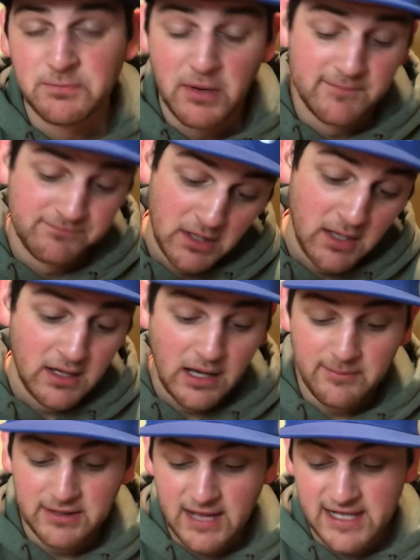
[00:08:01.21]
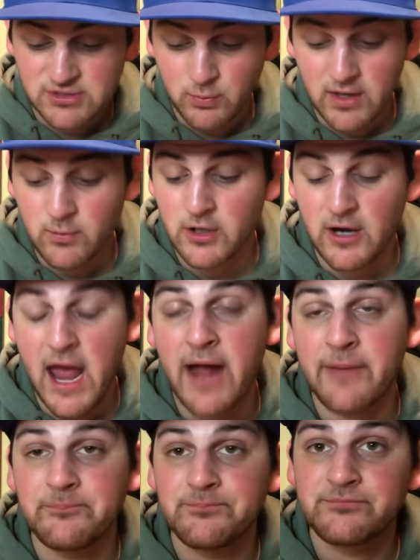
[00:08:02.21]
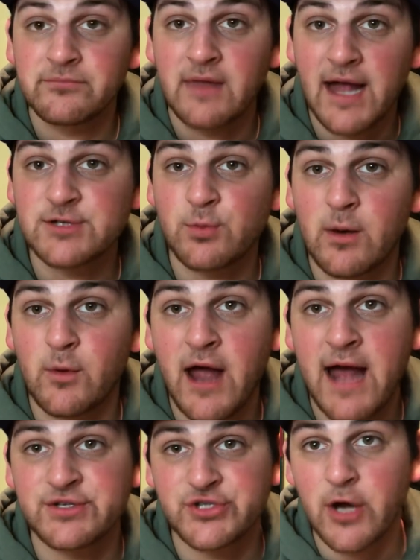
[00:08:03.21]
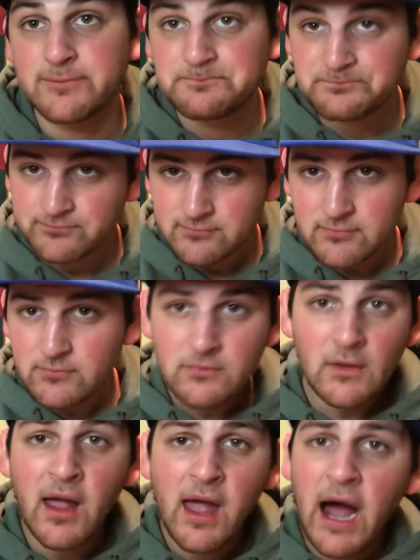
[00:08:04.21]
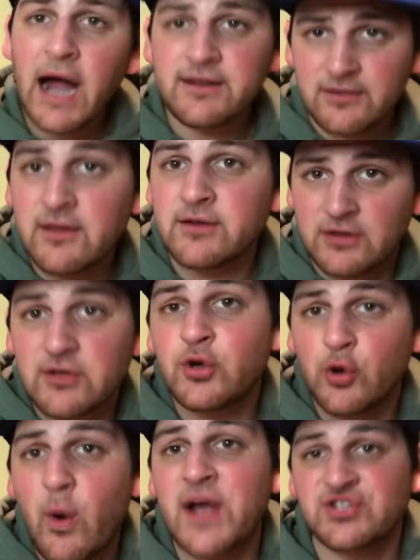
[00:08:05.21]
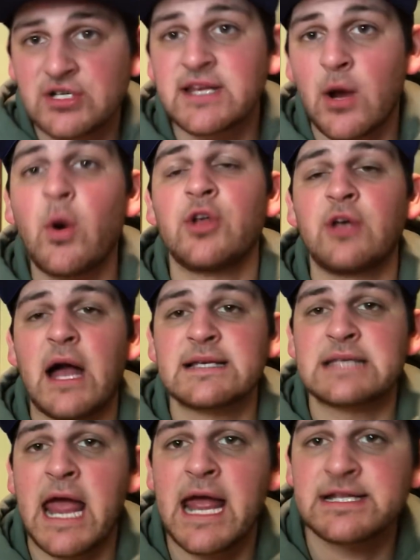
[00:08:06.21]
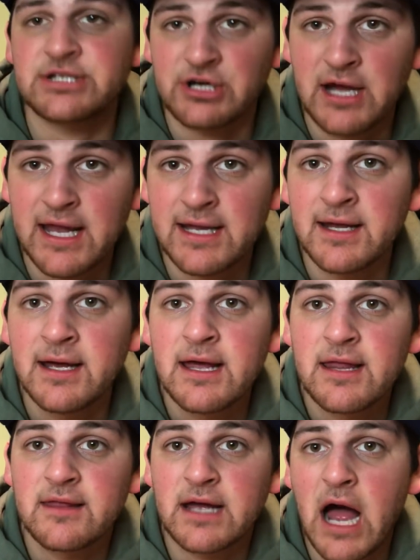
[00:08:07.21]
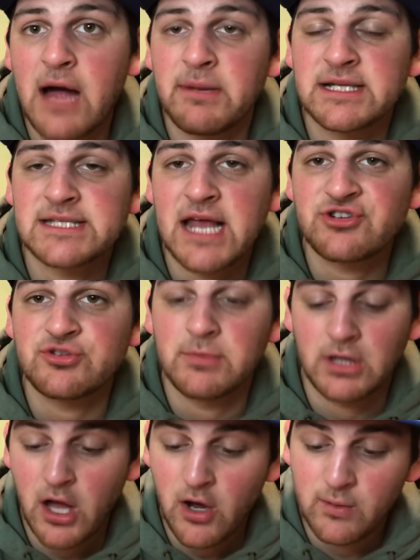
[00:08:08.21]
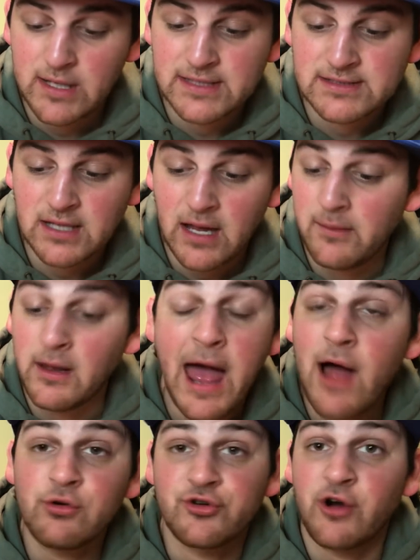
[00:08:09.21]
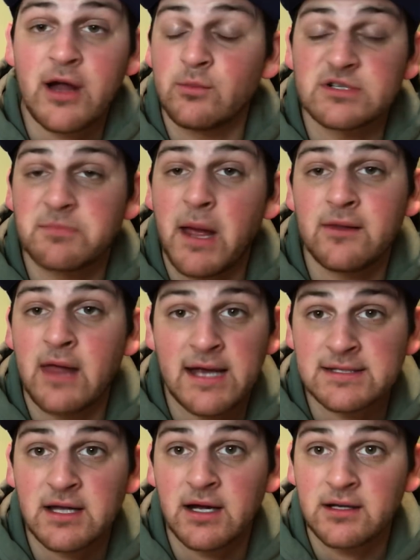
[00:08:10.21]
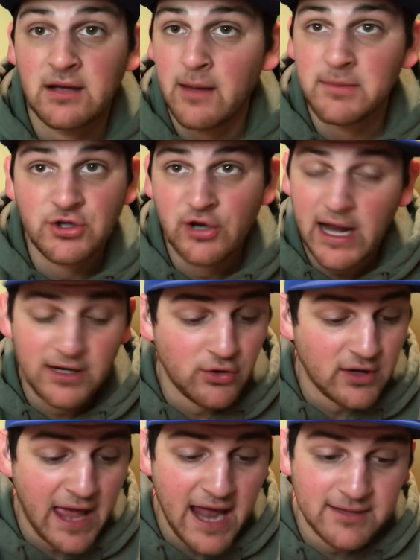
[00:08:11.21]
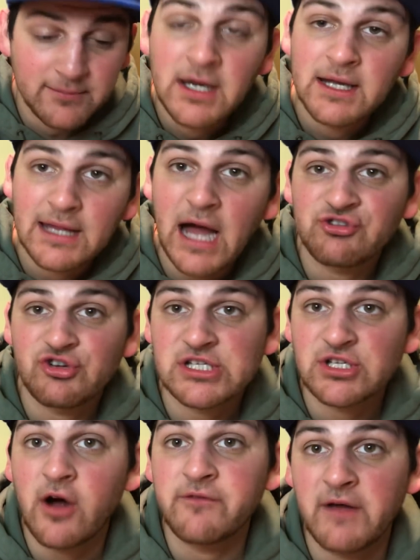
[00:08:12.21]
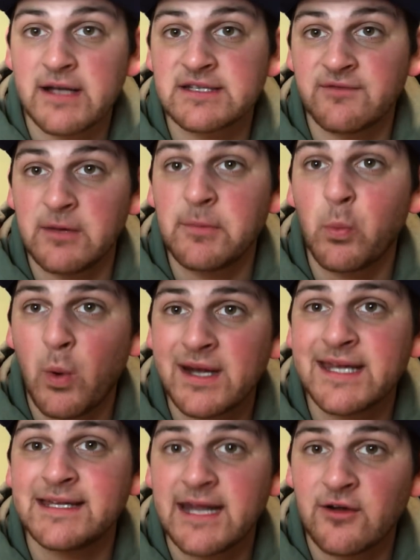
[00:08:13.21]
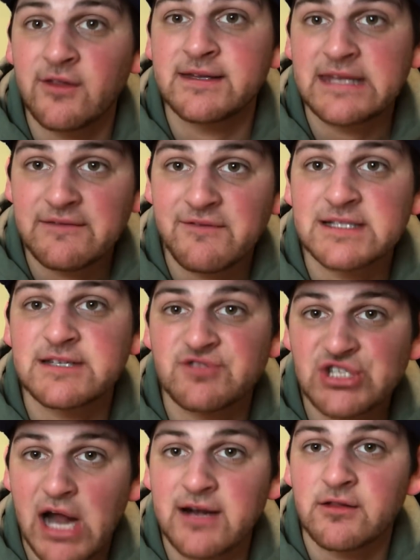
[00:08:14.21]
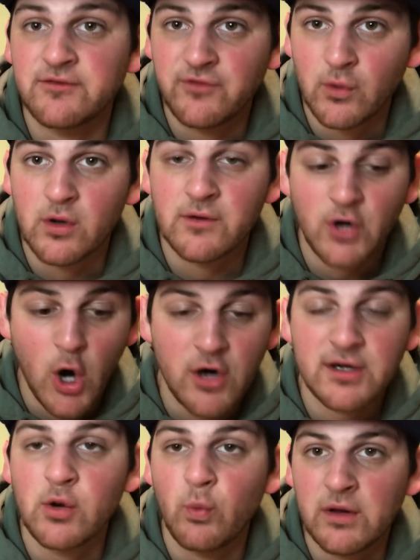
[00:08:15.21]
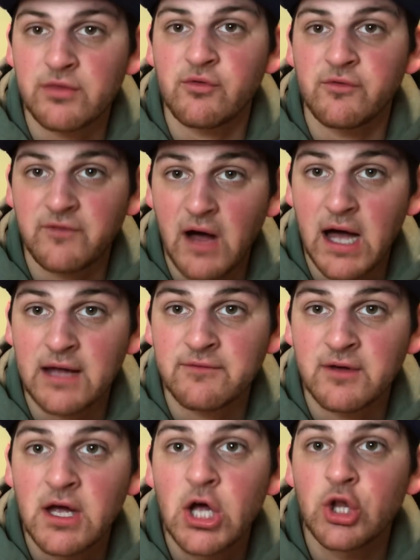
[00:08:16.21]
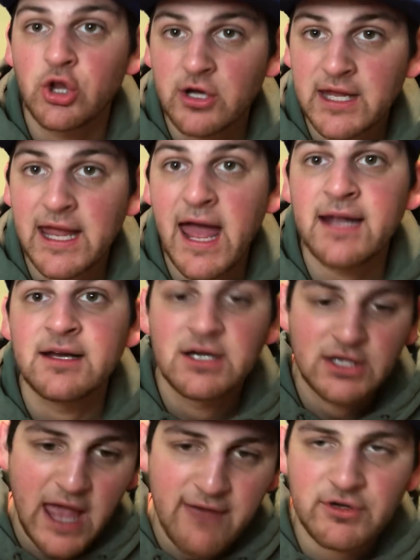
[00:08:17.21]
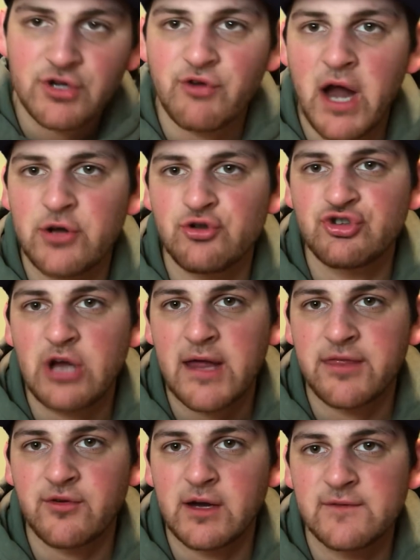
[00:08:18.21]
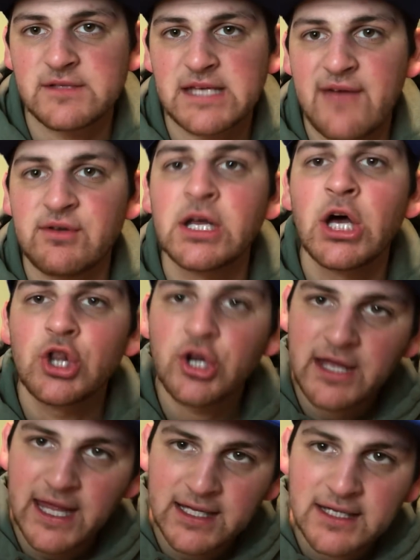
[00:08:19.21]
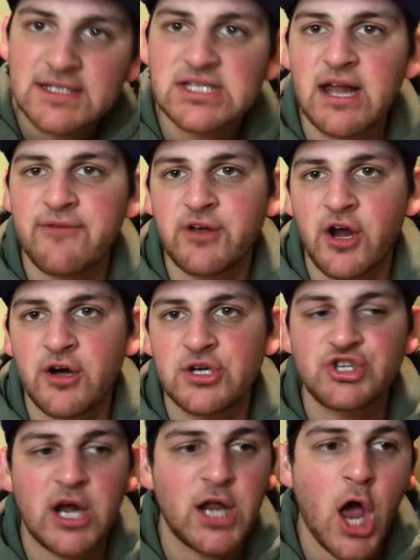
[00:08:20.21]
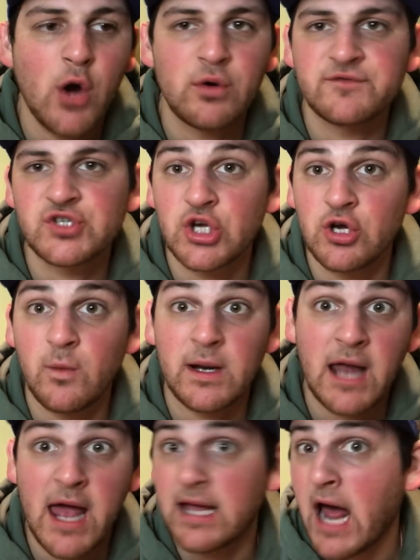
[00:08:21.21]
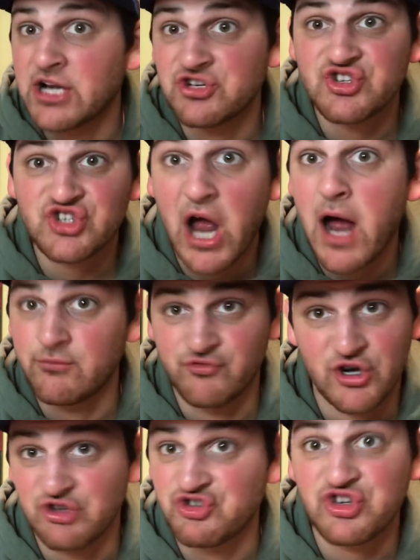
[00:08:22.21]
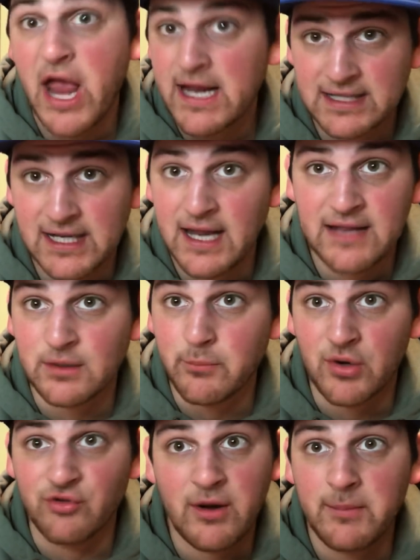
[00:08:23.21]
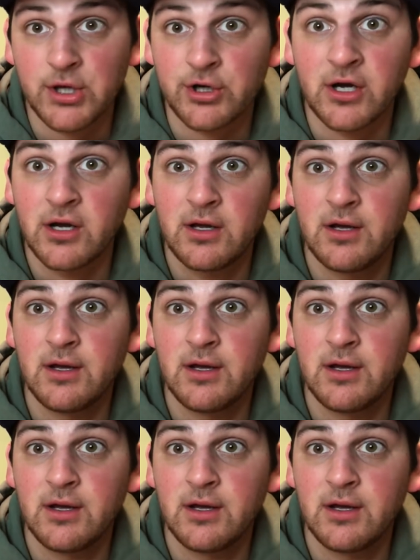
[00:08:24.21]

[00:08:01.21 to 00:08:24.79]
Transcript: But, I mean, that's where we're at. That's where we're at. So, the two questions I want you guys to answer in the comments section below is, how great was Ben last night? I mean, you got to look at him, not just offensively, but what he did on the defensive side of the floor, guarding 1-5, looking at Kevin Durant, who shot 3-7, look at Steph Curry, shot 0-2, and got a shot rejected at the perimeter.